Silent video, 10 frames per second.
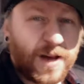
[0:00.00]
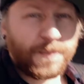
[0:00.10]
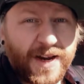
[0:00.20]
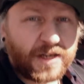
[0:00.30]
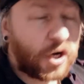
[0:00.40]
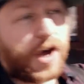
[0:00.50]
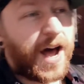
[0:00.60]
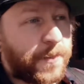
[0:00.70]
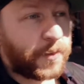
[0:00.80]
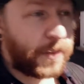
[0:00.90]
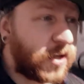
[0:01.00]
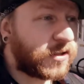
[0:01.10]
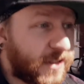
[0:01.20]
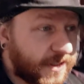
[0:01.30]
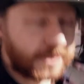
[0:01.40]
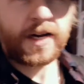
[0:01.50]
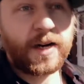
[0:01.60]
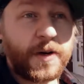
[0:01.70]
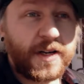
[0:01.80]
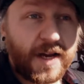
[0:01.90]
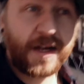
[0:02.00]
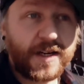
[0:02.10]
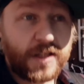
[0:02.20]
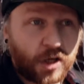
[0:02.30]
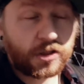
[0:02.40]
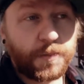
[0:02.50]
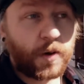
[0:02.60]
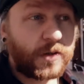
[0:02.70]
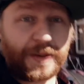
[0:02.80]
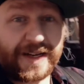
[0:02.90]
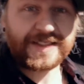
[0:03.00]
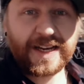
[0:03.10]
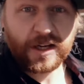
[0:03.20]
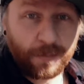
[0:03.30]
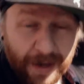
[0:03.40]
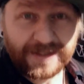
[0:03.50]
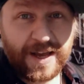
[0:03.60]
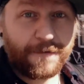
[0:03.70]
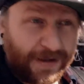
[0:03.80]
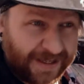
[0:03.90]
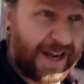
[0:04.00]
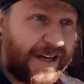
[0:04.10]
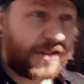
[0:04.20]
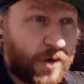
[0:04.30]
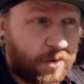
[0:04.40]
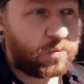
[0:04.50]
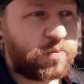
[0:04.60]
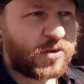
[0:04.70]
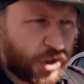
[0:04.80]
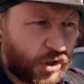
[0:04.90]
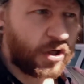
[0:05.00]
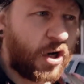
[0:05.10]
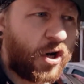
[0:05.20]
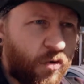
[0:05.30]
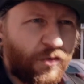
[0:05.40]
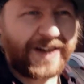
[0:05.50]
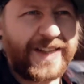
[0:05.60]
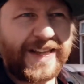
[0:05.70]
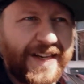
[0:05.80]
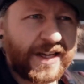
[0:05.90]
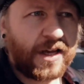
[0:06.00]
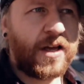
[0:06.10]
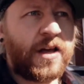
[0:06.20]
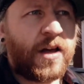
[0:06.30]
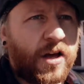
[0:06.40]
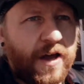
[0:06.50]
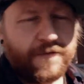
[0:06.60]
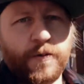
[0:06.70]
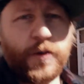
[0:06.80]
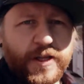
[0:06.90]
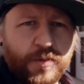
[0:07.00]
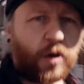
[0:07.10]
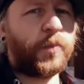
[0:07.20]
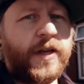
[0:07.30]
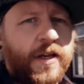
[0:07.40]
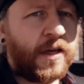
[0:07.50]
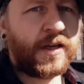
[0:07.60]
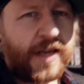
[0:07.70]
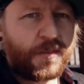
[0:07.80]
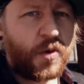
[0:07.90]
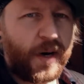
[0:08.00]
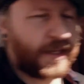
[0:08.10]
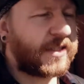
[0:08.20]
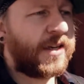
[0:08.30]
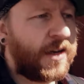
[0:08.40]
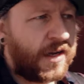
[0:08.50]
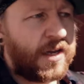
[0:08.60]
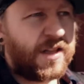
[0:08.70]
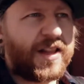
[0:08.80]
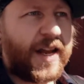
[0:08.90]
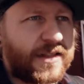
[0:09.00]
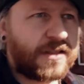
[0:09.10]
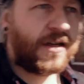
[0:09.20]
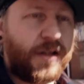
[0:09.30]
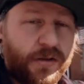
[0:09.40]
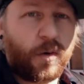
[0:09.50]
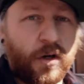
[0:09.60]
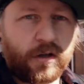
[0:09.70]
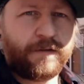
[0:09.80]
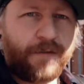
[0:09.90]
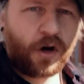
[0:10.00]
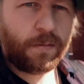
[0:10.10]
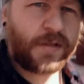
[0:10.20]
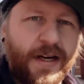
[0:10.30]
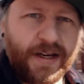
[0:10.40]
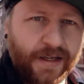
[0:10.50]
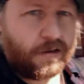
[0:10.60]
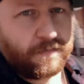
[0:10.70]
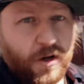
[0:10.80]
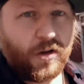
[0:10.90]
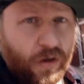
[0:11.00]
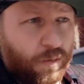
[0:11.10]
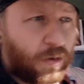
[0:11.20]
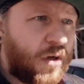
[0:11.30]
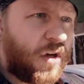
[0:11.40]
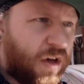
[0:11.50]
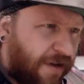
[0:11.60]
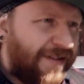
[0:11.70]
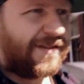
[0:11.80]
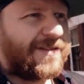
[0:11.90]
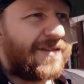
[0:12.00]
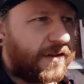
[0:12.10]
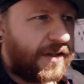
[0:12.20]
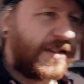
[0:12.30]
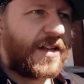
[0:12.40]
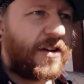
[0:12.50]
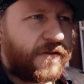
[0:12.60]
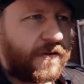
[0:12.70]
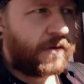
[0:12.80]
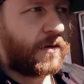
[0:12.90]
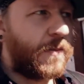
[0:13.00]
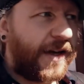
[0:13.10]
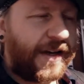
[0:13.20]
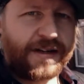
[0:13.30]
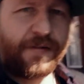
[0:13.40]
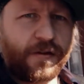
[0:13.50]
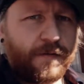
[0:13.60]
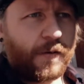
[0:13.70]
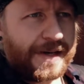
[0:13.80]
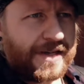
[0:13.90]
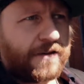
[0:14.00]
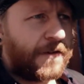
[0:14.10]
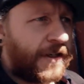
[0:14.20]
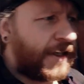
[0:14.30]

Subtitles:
that may not happen because it's a dynamic day and it's not supposed to be a second max effort day, so I should really, if I'm doing this properly, keep the weight light and just work on form, technique and volume instead of making it difficult for myself.